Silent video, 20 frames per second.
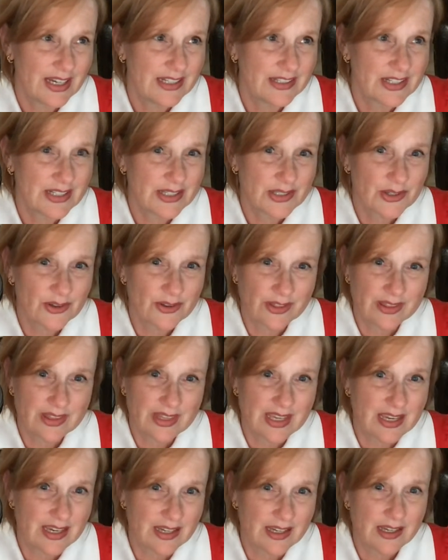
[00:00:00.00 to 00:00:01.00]
just don't
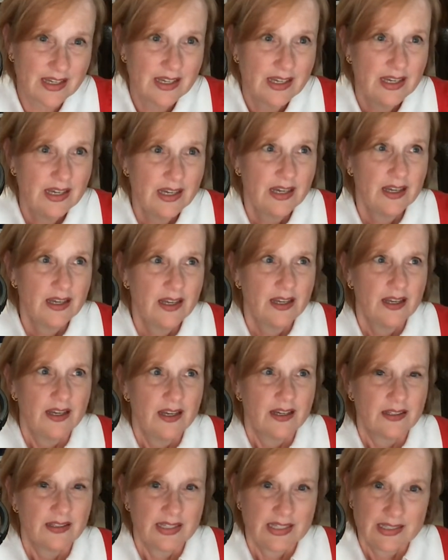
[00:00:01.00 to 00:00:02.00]
think
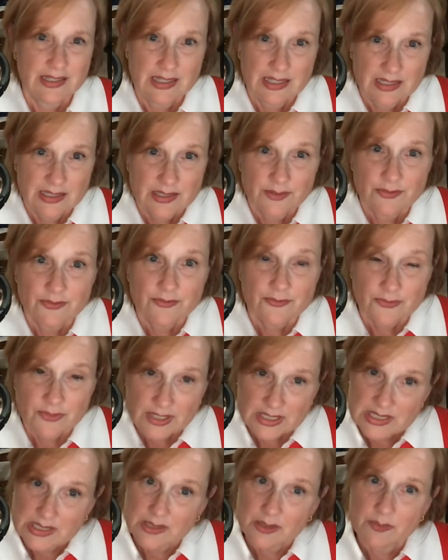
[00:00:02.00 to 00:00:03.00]
like these
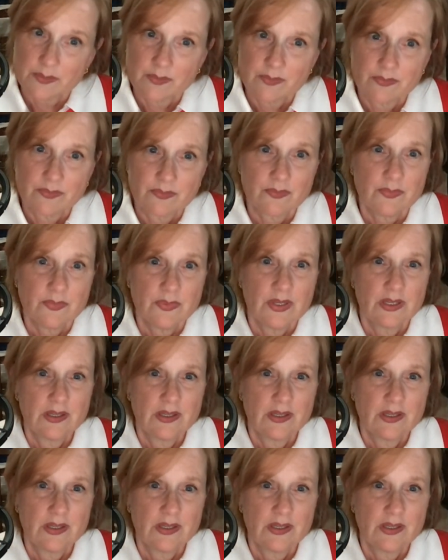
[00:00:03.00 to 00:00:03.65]
victim